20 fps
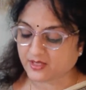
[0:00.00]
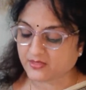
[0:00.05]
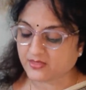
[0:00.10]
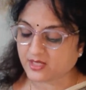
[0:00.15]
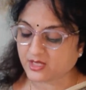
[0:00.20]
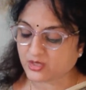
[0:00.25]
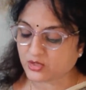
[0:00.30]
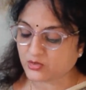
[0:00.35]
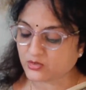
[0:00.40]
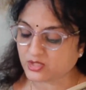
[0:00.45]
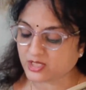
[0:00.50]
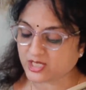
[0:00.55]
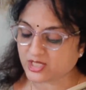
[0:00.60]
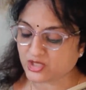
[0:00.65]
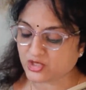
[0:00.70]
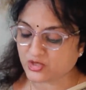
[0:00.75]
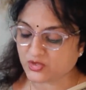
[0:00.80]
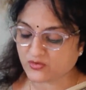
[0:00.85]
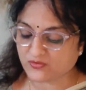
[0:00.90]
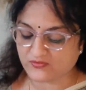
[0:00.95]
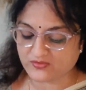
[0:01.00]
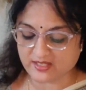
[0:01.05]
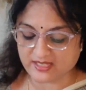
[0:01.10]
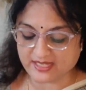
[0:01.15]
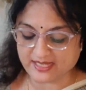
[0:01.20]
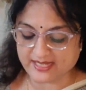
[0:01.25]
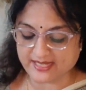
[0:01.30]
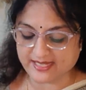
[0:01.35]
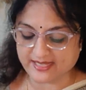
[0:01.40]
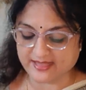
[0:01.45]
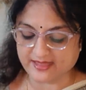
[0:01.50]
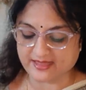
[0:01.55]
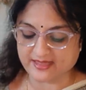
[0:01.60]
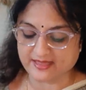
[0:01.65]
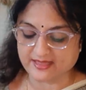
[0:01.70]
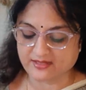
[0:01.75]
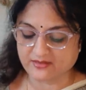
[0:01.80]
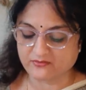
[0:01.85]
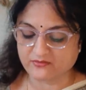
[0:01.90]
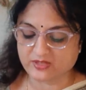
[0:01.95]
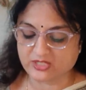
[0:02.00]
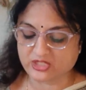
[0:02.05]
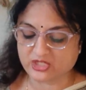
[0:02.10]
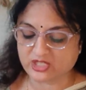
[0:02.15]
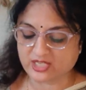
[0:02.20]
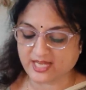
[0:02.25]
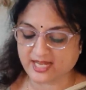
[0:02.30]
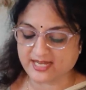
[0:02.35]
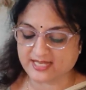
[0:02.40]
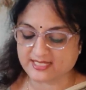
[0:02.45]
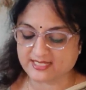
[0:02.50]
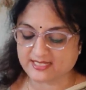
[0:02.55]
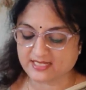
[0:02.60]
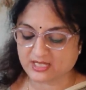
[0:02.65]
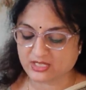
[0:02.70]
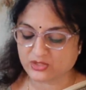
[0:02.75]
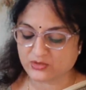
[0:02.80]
The rotation of the Earth, which takes